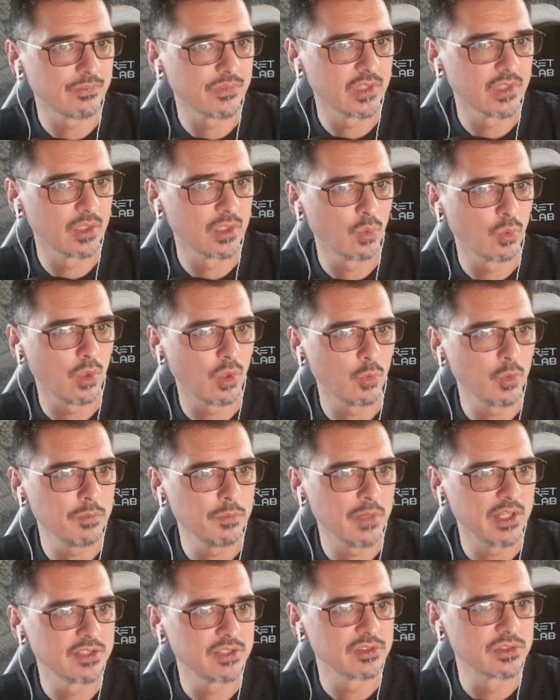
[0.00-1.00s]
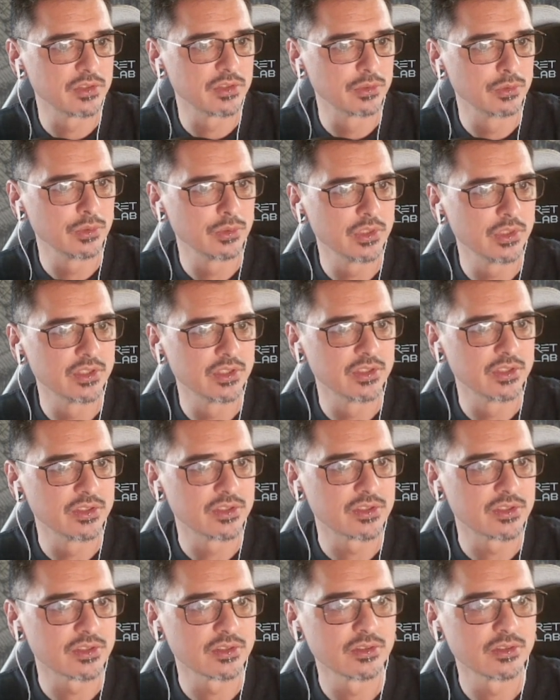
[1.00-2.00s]
what we might do
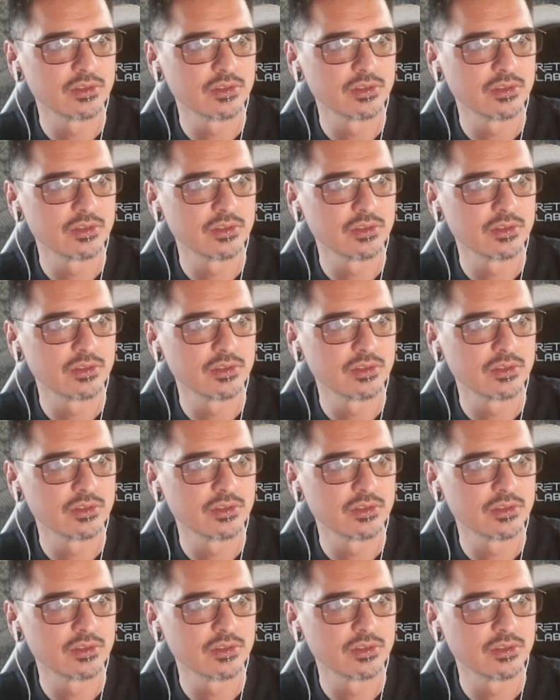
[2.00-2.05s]
is...